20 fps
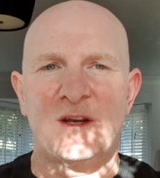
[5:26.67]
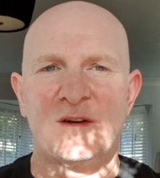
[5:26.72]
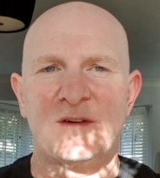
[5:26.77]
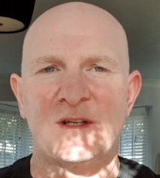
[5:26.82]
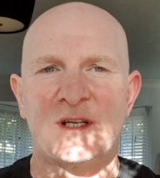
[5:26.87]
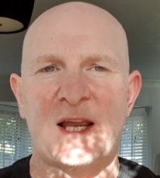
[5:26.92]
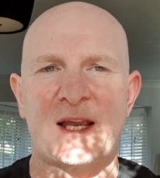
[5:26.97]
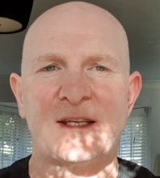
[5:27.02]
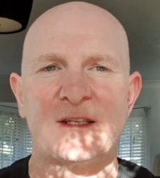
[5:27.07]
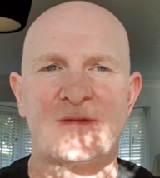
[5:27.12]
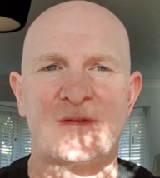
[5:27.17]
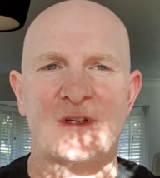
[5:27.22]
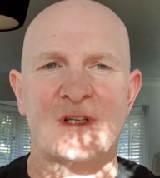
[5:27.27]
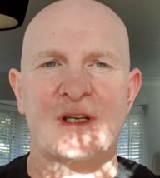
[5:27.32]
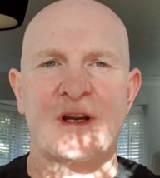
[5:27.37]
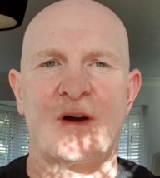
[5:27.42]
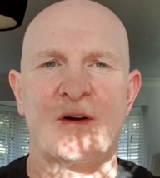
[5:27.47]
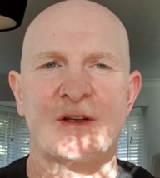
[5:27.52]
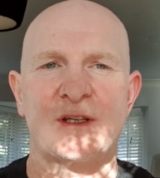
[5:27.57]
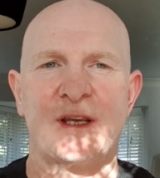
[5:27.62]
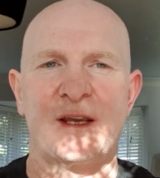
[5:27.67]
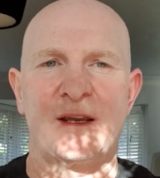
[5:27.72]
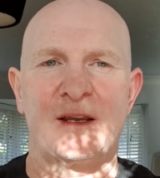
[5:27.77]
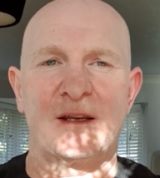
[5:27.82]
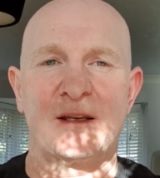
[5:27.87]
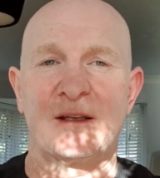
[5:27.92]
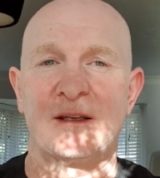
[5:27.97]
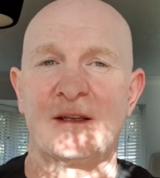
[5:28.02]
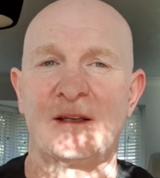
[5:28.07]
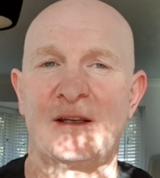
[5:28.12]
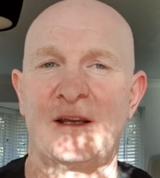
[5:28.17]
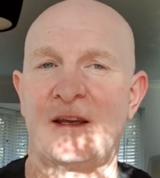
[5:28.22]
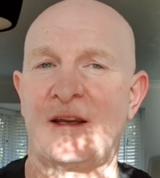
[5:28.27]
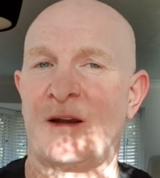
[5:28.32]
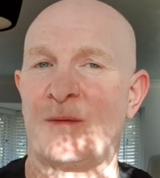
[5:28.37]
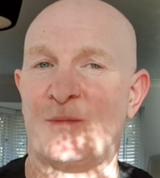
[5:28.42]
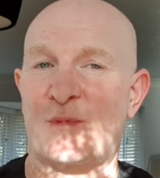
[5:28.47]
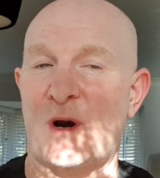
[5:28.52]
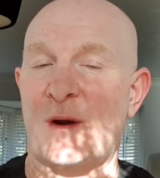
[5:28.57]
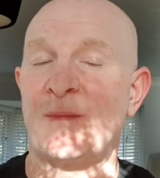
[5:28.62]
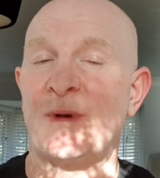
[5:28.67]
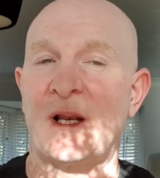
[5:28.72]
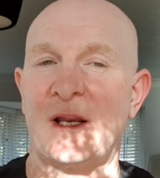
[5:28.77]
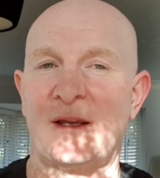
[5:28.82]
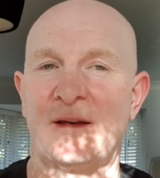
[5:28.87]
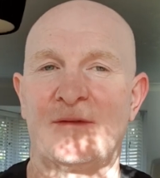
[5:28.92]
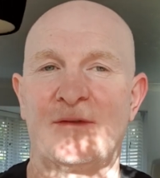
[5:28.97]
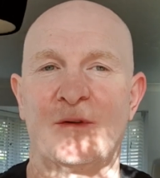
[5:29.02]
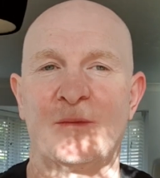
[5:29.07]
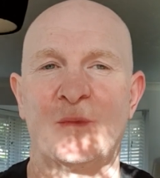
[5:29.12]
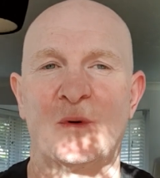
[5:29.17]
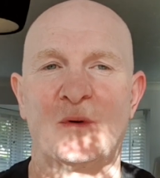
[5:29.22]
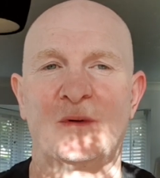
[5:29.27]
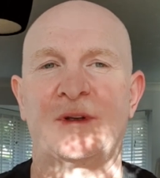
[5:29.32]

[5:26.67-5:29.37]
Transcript: dates for starting Premier League football,